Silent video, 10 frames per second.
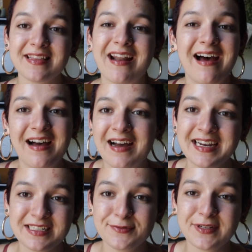that I
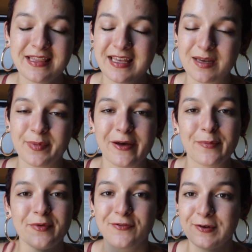didn't really think
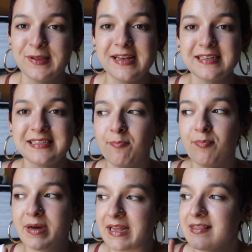about before this,
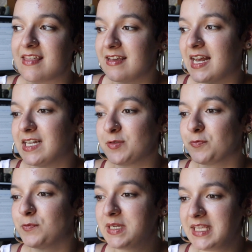but I think has
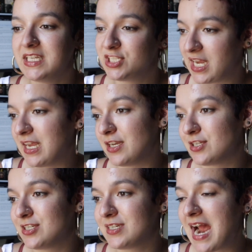really
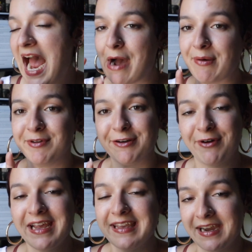changed how I'm going to
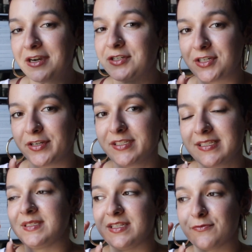write characters
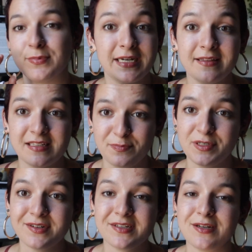since reading this
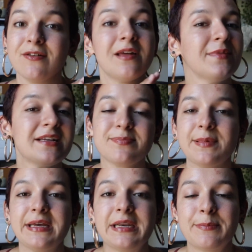book. So let me
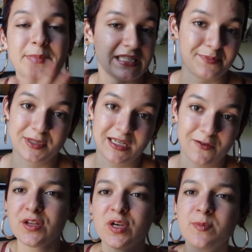explain
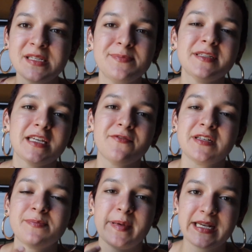misbelief. Your misbelief
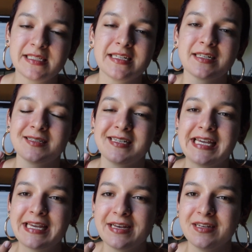is
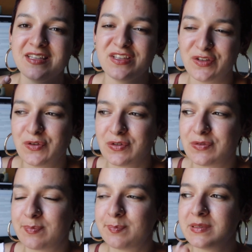basically
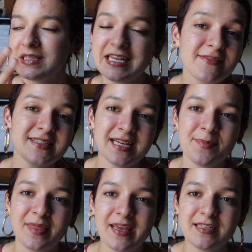you believe
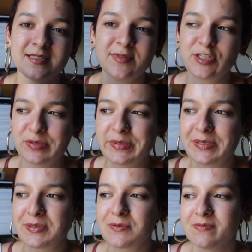something to be
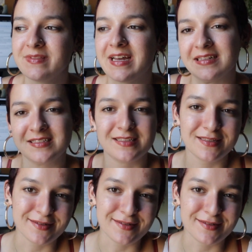true that's